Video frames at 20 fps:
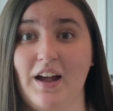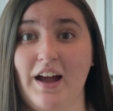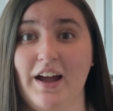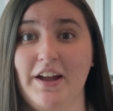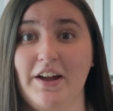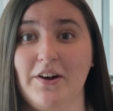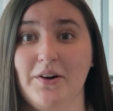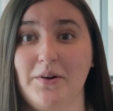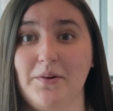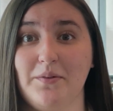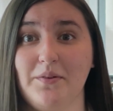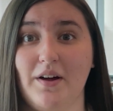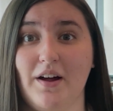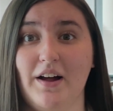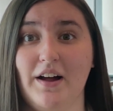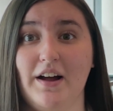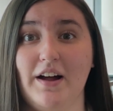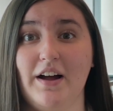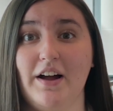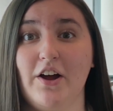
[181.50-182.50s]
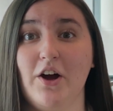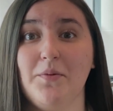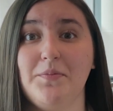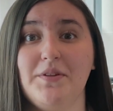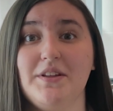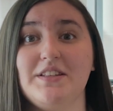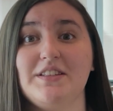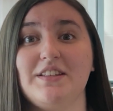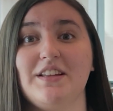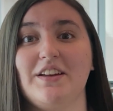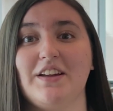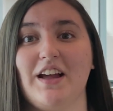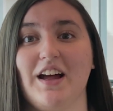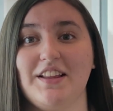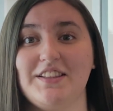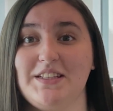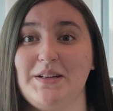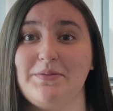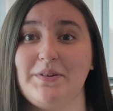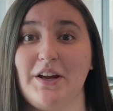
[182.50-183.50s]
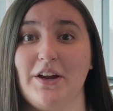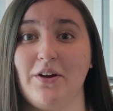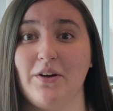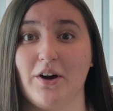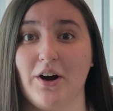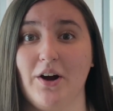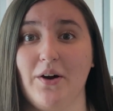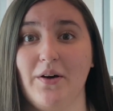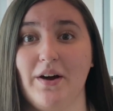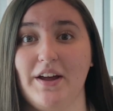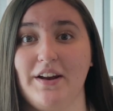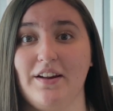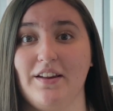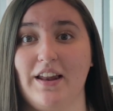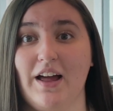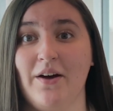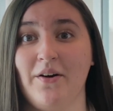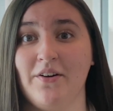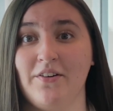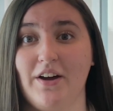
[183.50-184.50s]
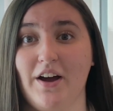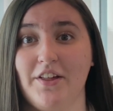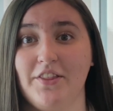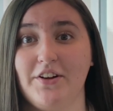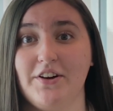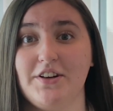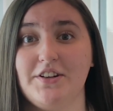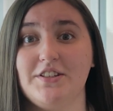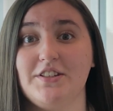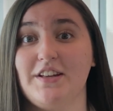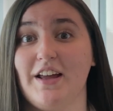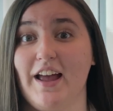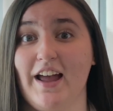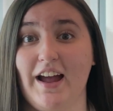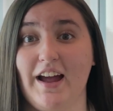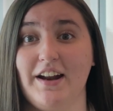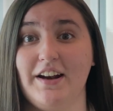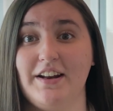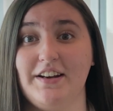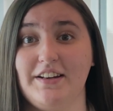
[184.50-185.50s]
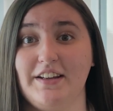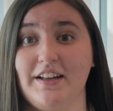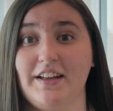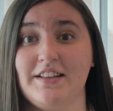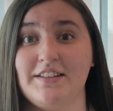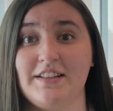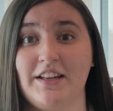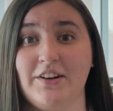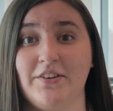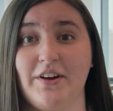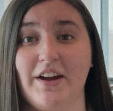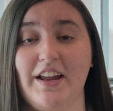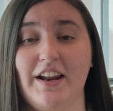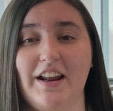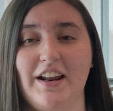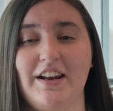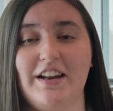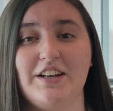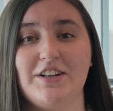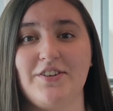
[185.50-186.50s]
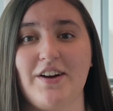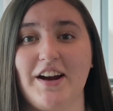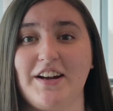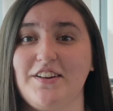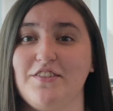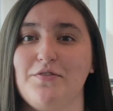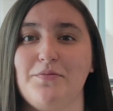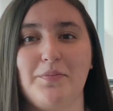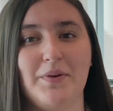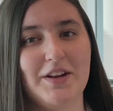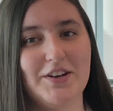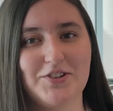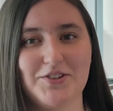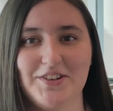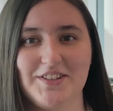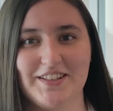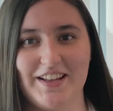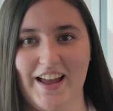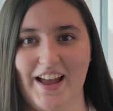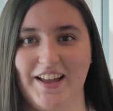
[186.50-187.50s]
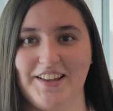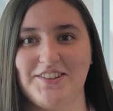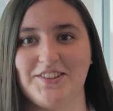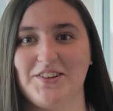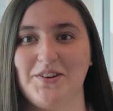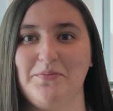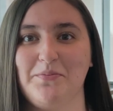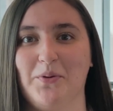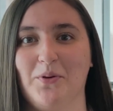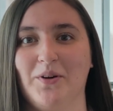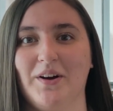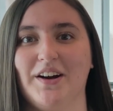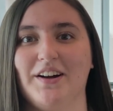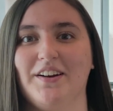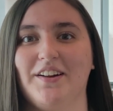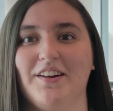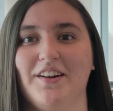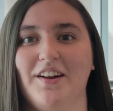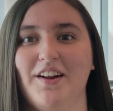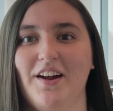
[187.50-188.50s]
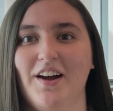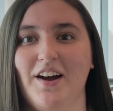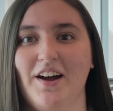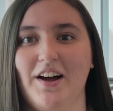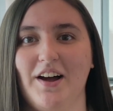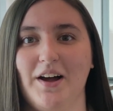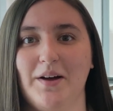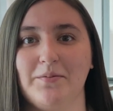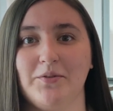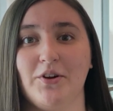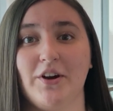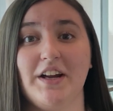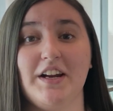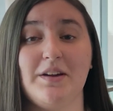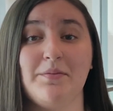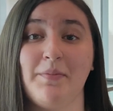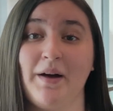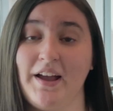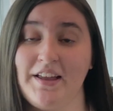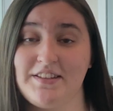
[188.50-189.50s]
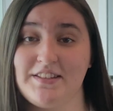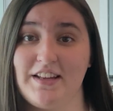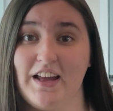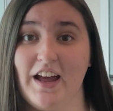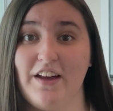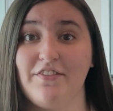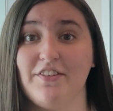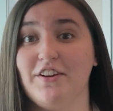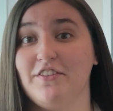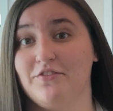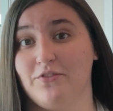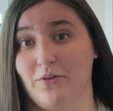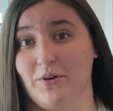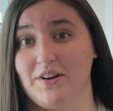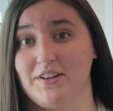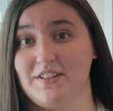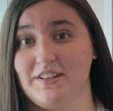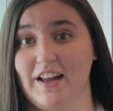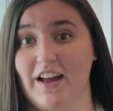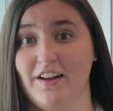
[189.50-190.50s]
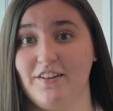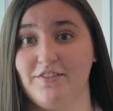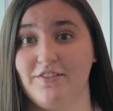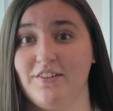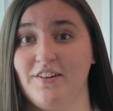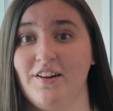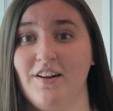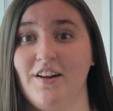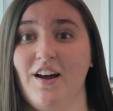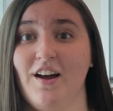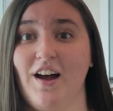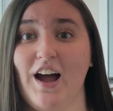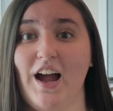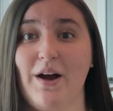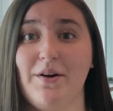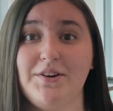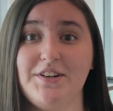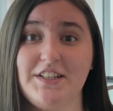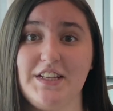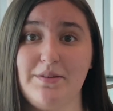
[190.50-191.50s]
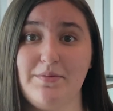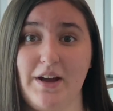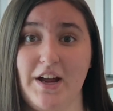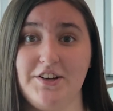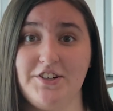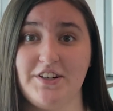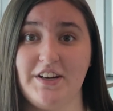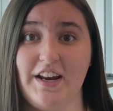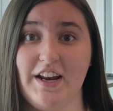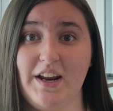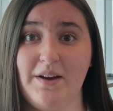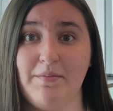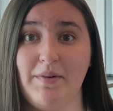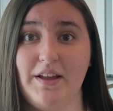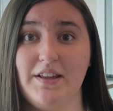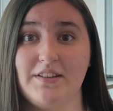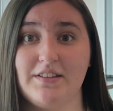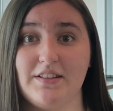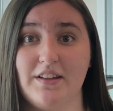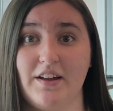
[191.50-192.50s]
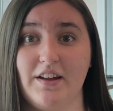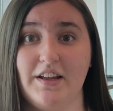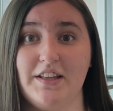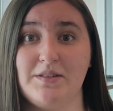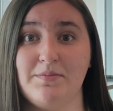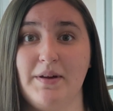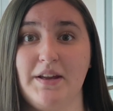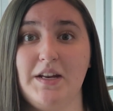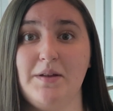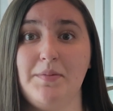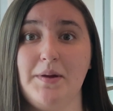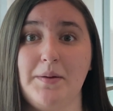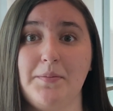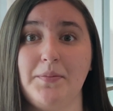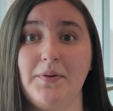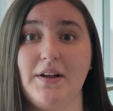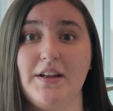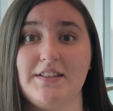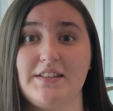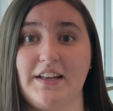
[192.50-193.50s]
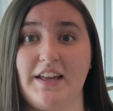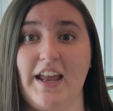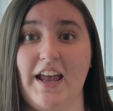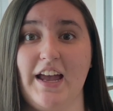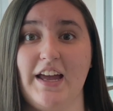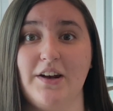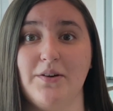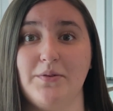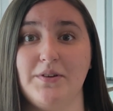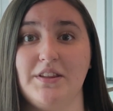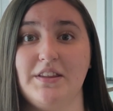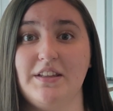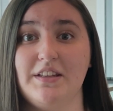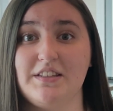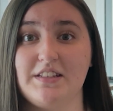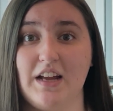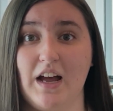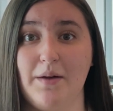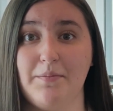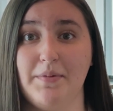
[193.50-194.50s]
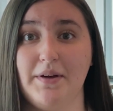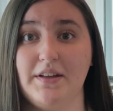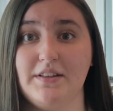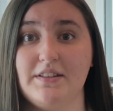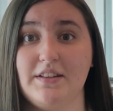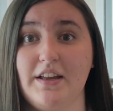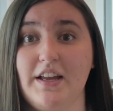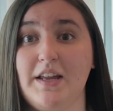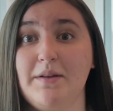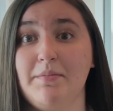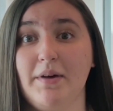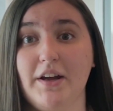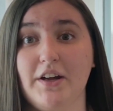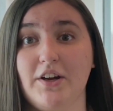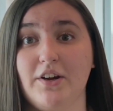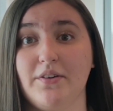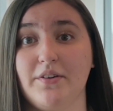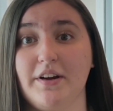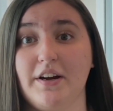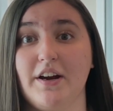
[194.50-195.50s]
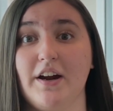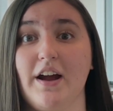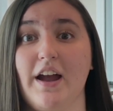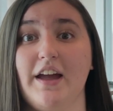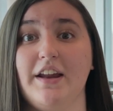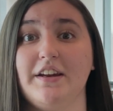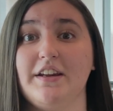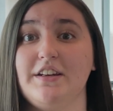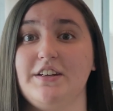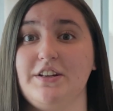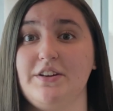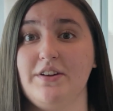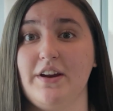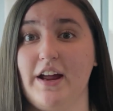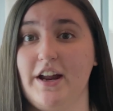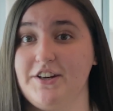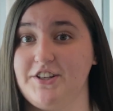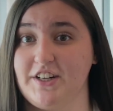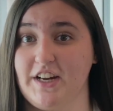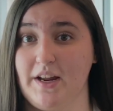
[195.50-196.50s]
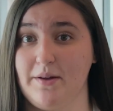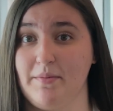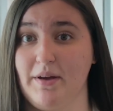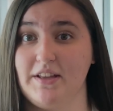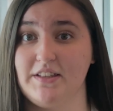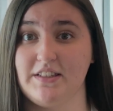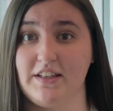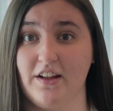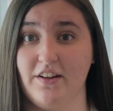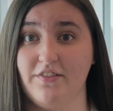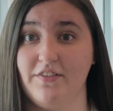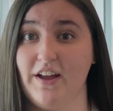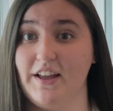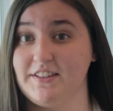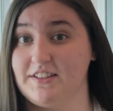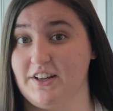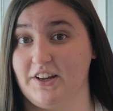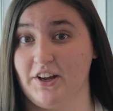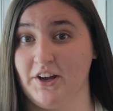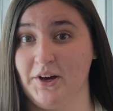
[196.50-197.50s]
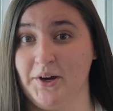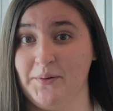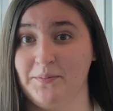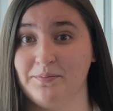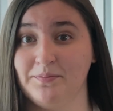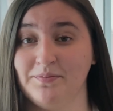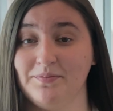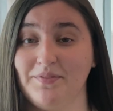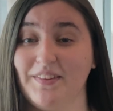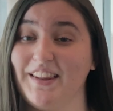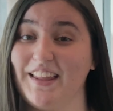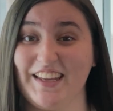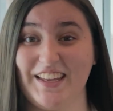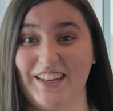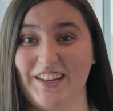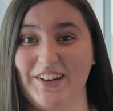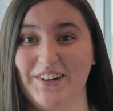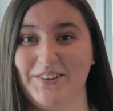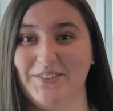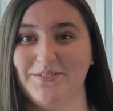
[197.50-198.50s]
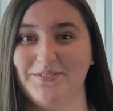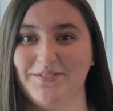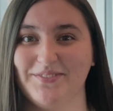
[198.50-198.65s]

I hope this concept can grow and allow others to add ideas and create an interactive Pinterest-esque board created by staff and for staff. I want to keep educating as many people as I can within these topics in my career and continue to educate myself as I go. Thank you.